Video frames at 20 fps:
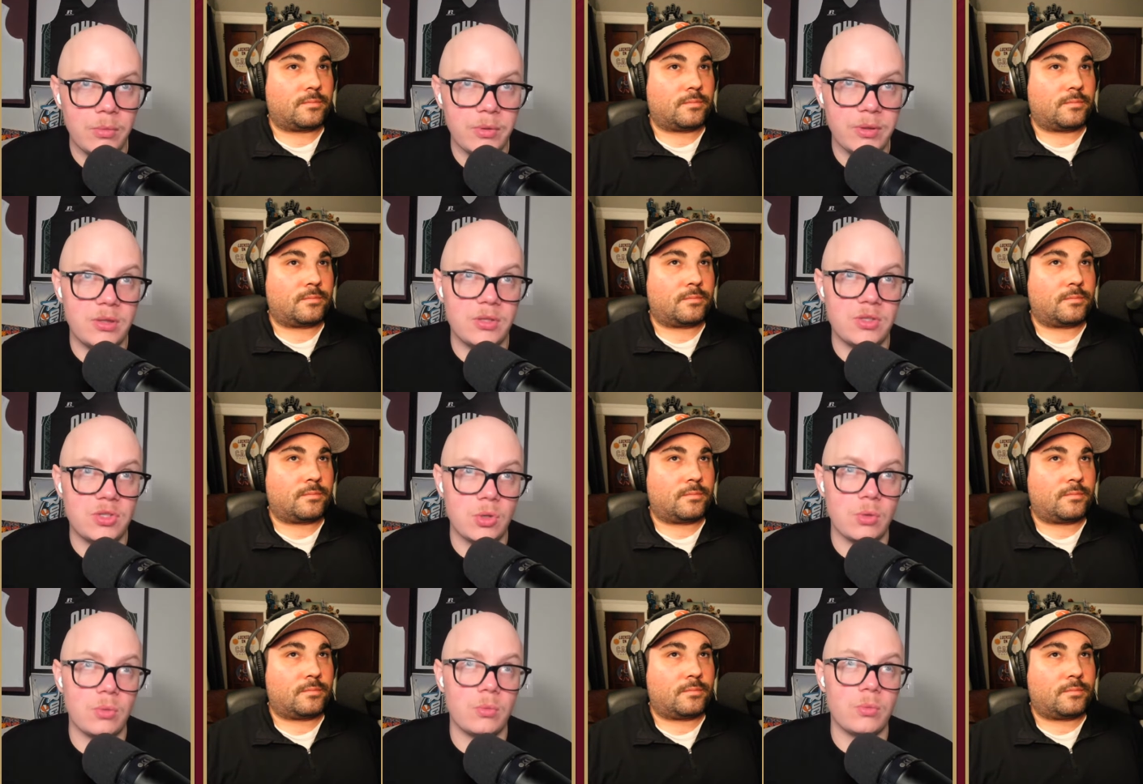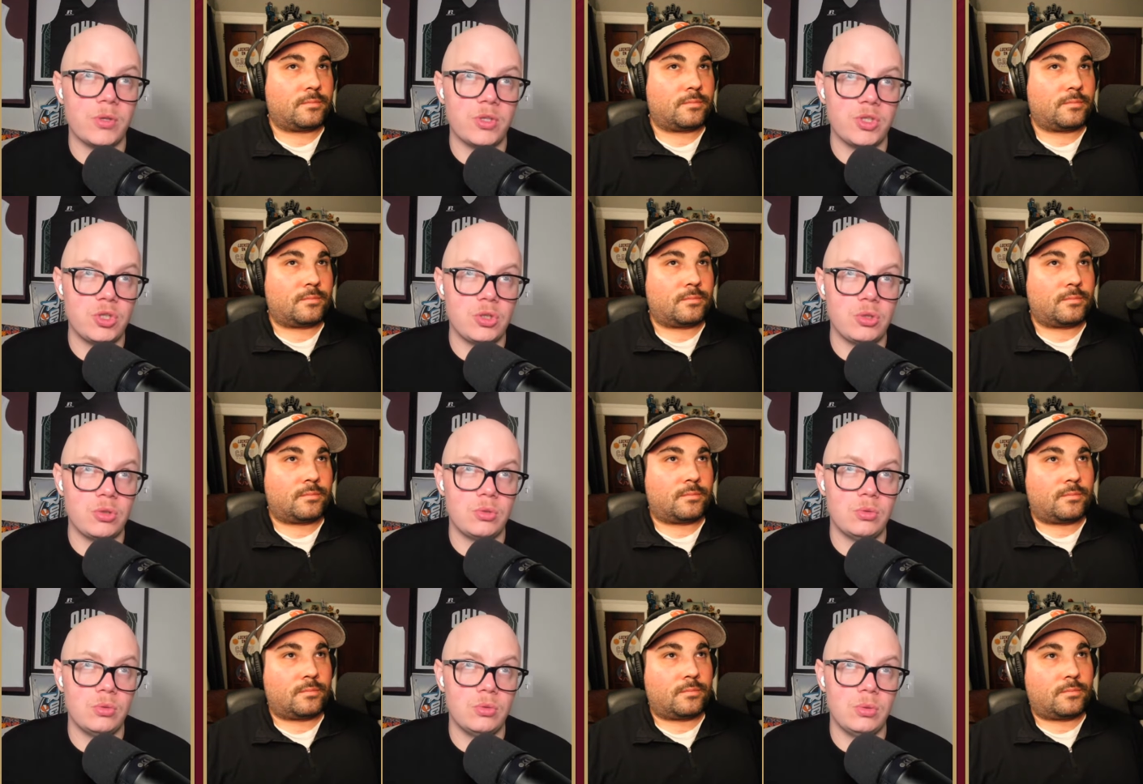Speaker 1: Would, so would
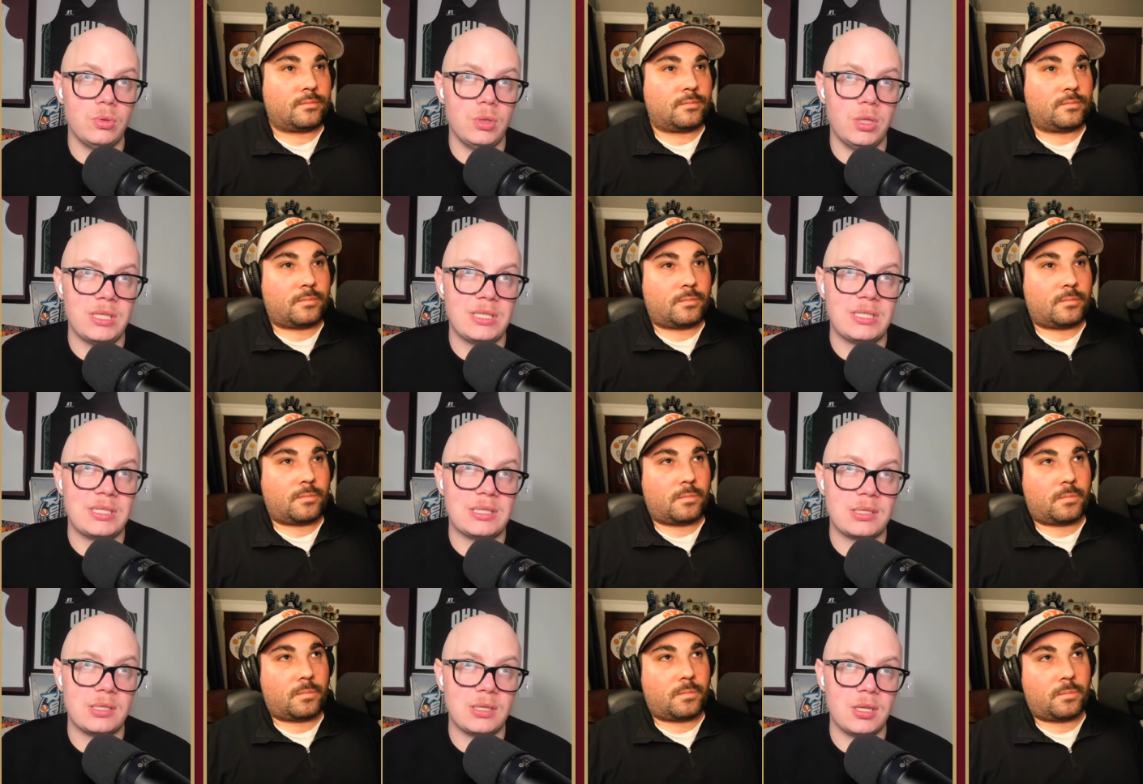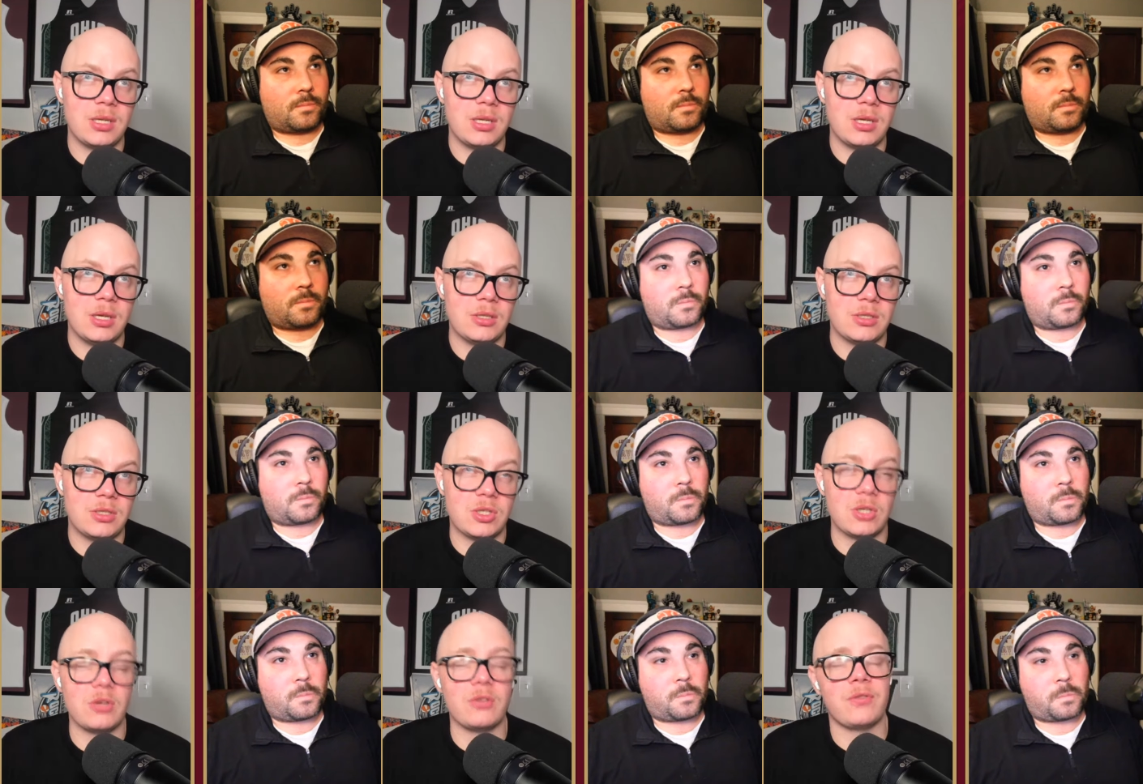you, it's,
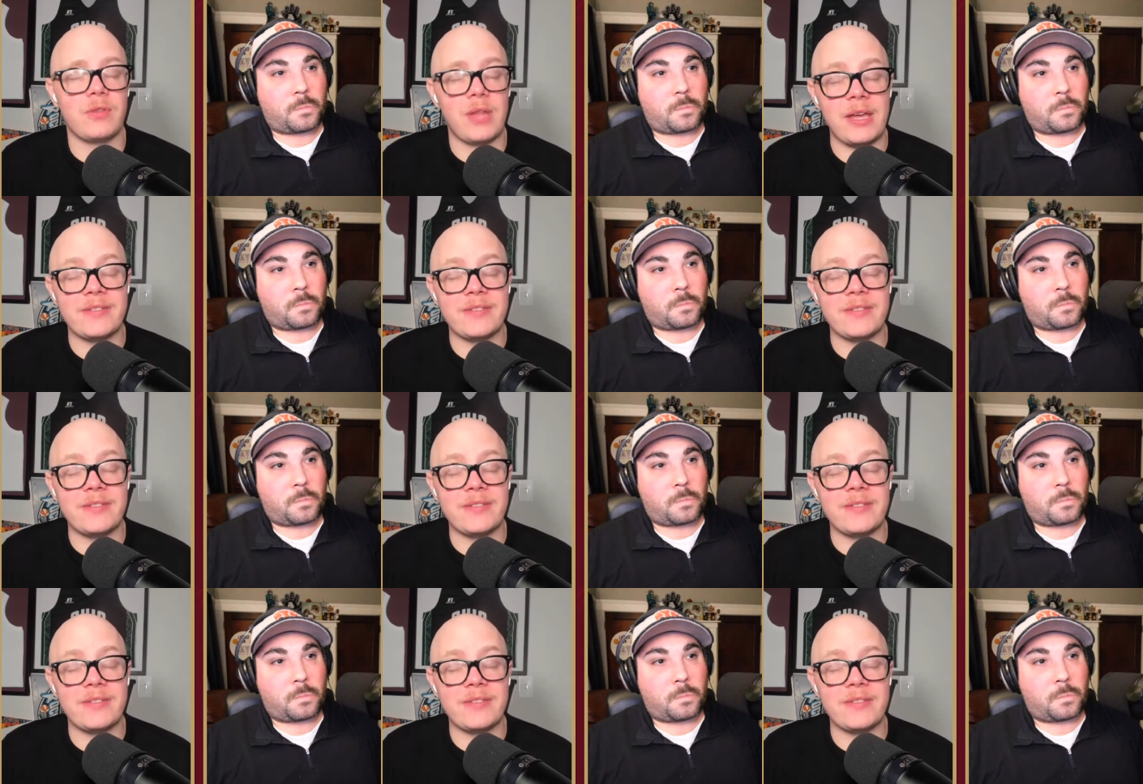so if,